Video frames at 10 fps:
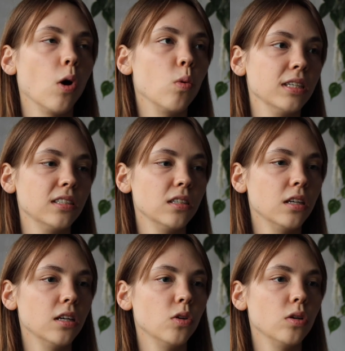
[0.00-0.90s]
always
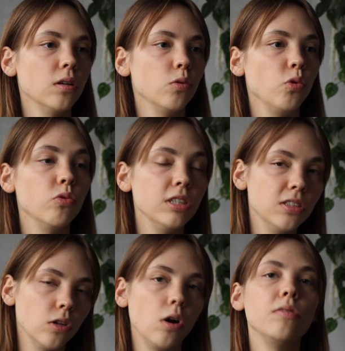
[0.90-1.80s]

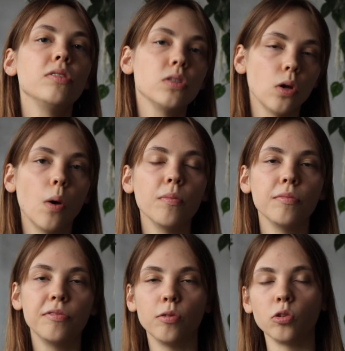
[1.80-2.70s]
reserve some
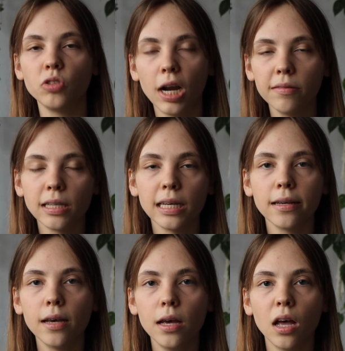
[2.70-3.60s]
for traveling,